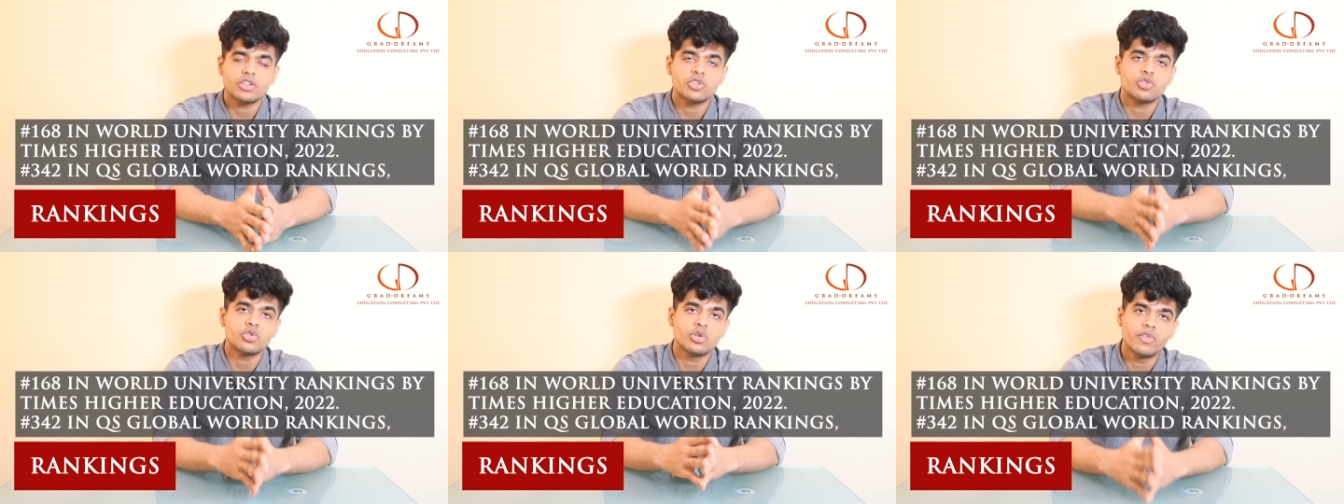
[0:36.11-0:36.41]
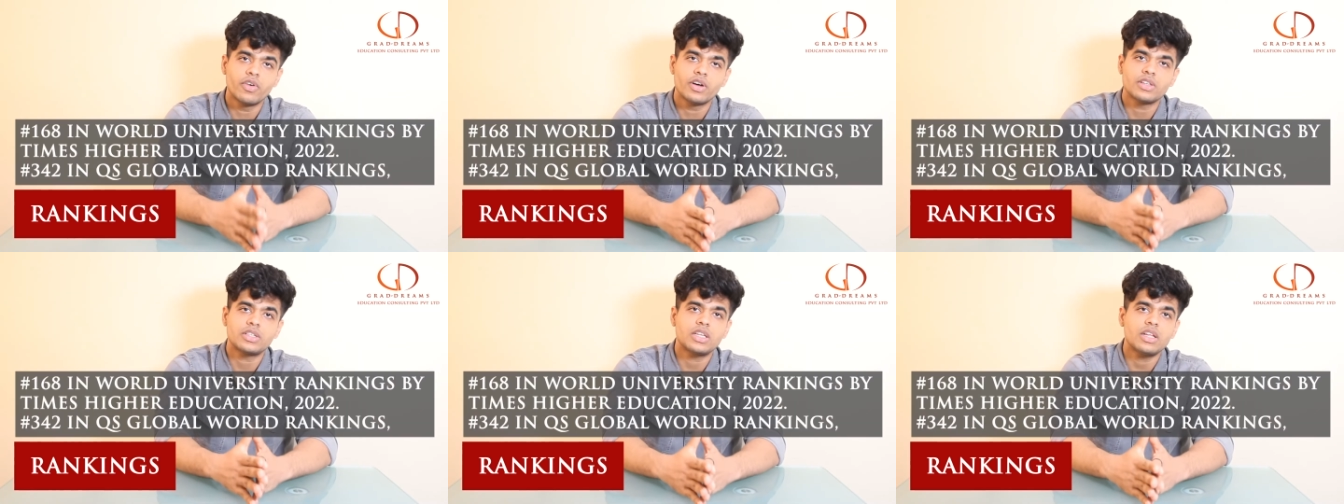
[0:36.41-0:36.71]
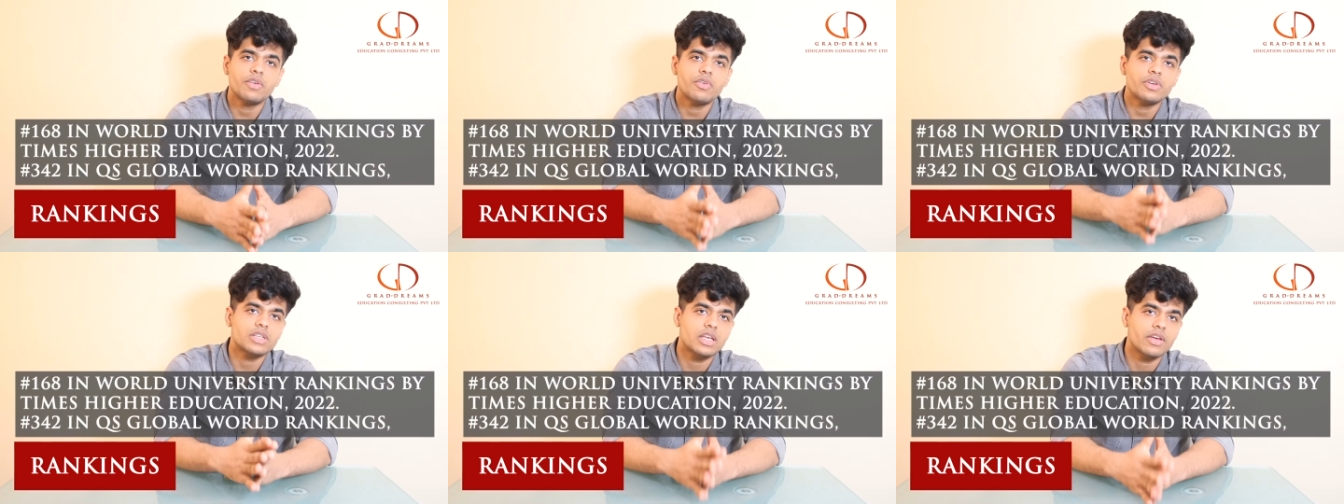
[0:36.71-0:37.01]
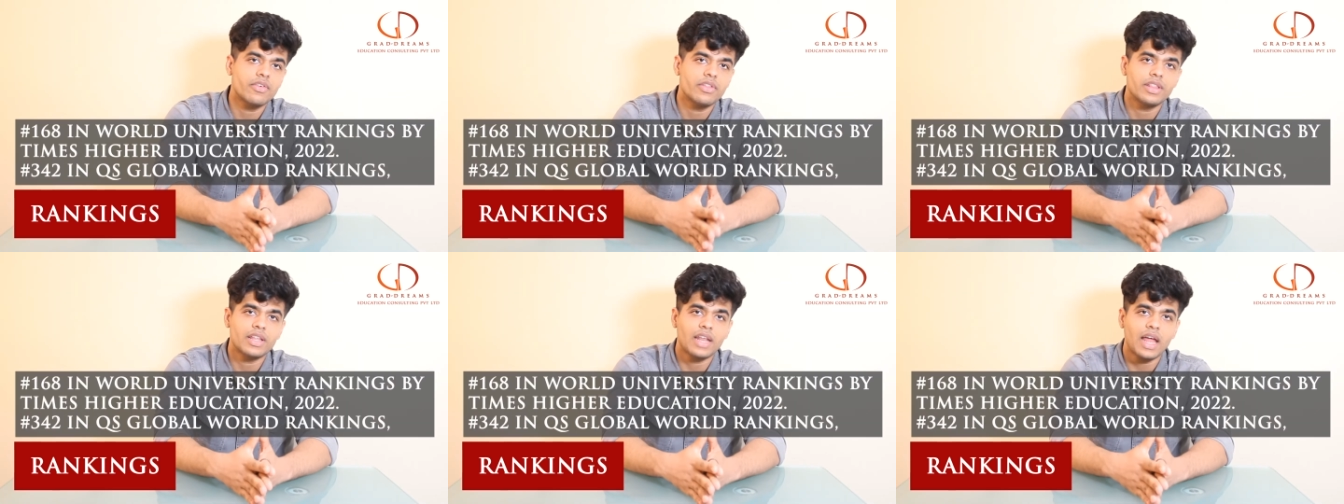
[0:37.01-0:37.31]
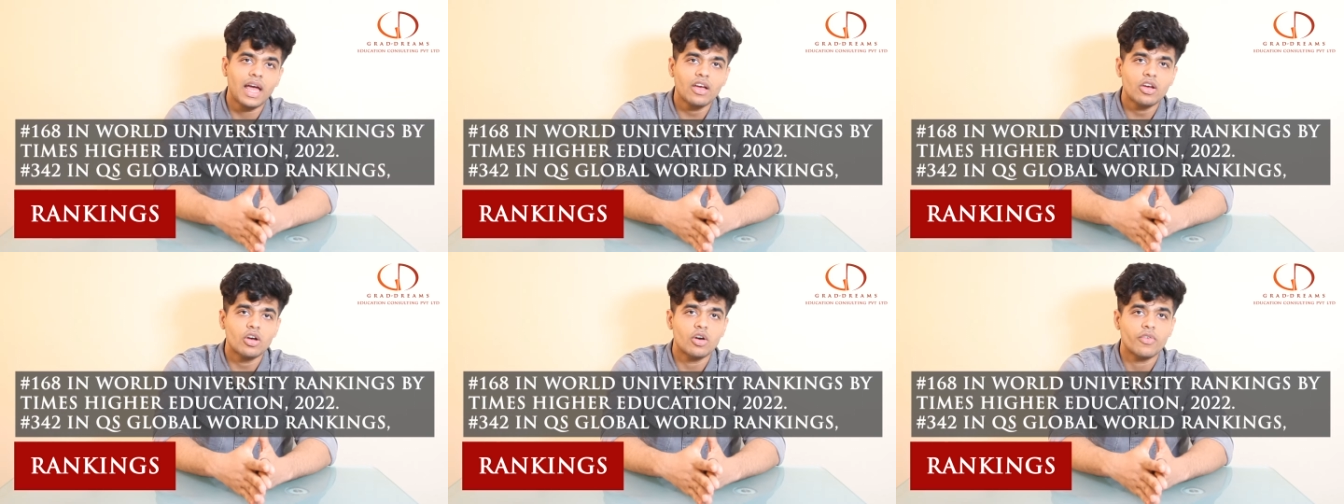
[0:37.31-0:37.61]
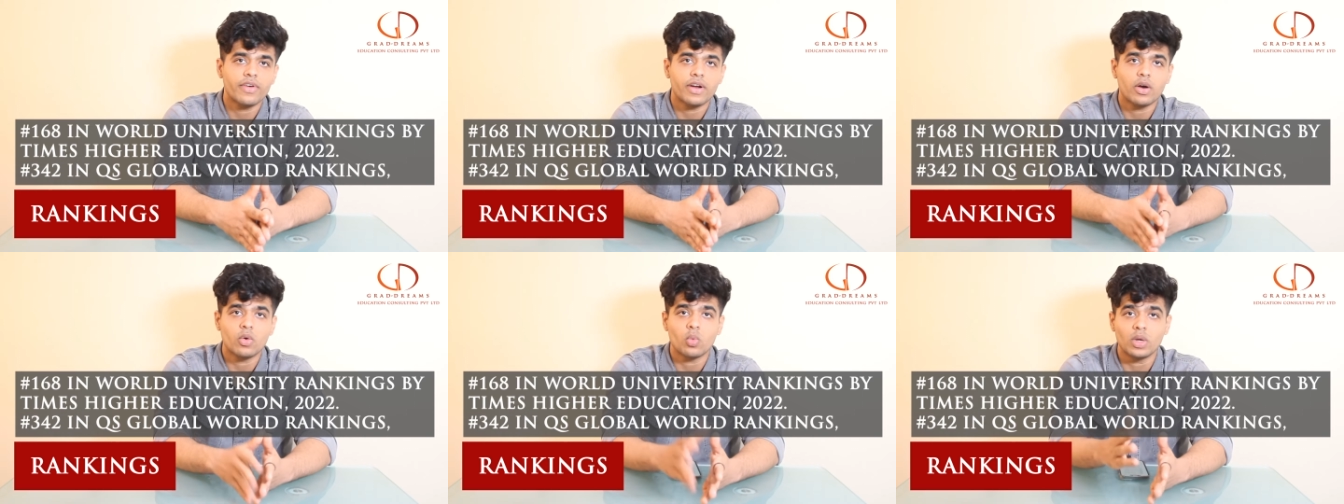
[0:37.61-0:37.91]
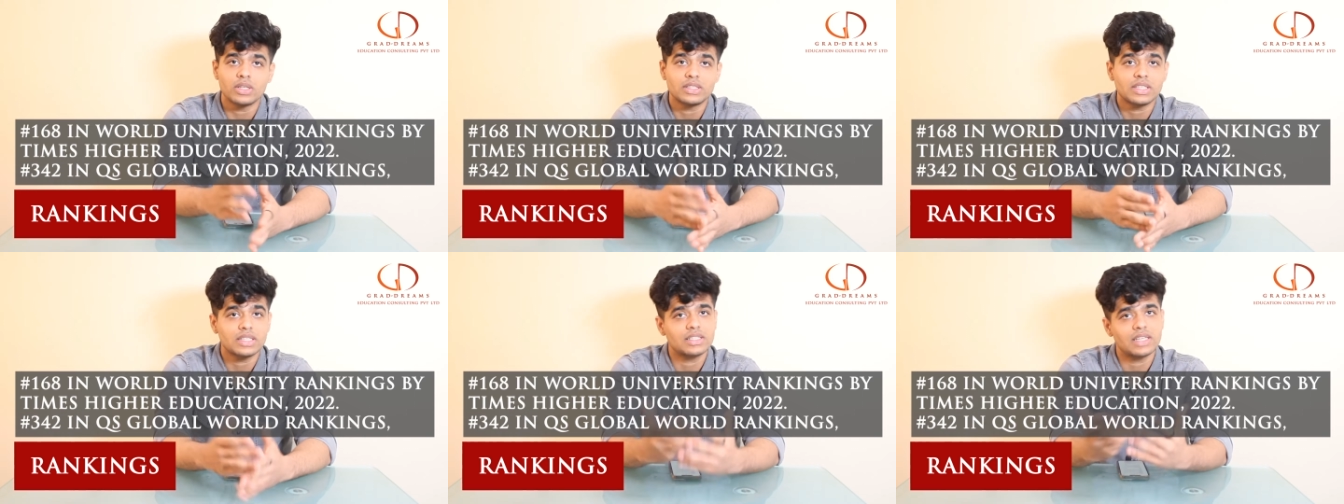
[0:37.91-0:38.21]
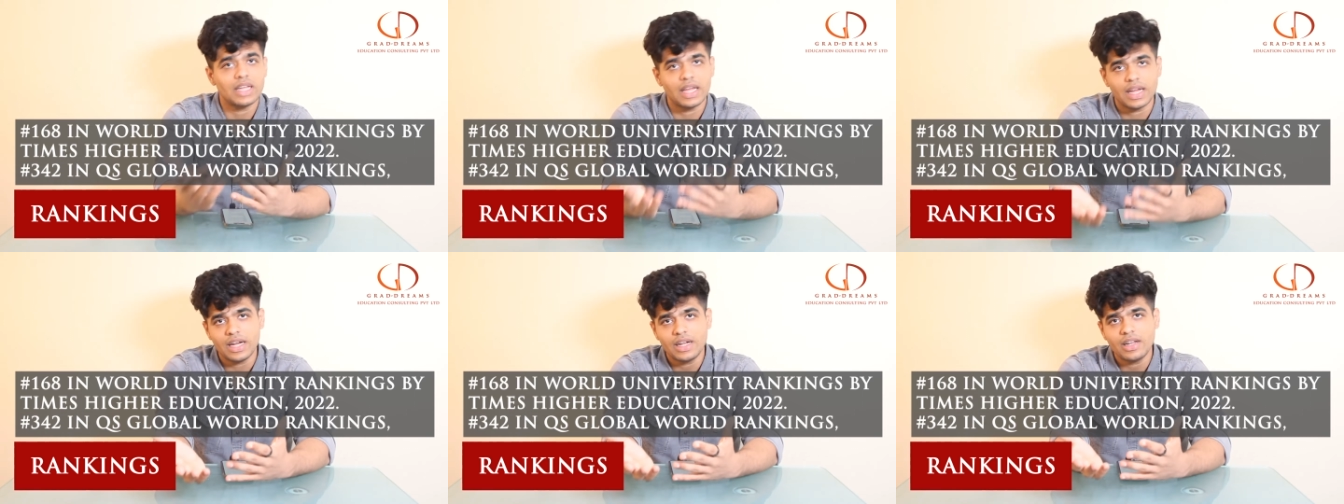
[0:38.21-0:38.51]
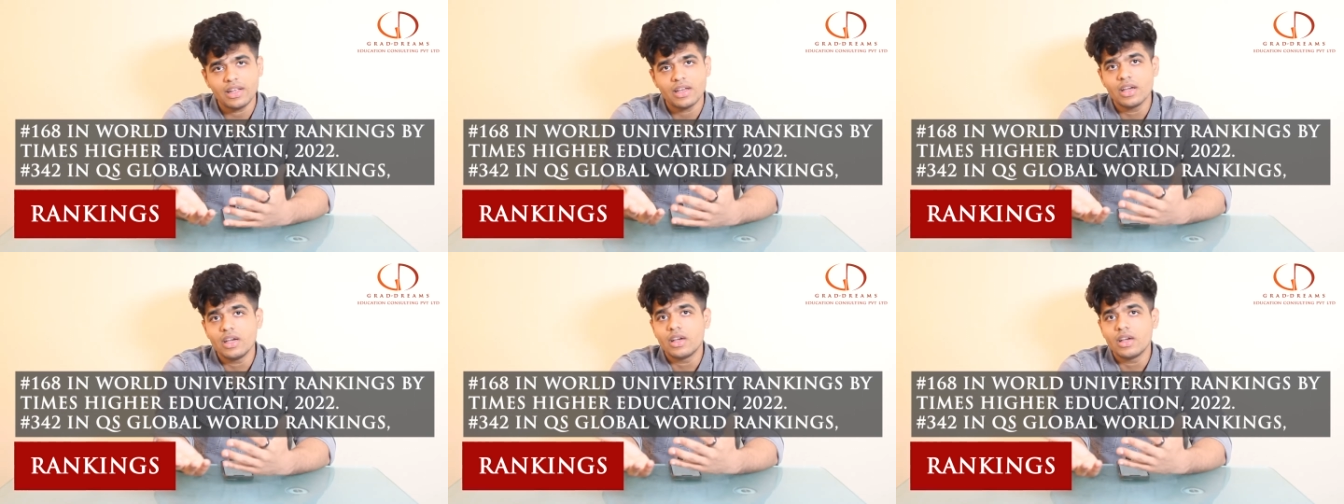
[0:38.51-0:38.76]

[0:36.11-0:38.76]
this university was given the rank of around 168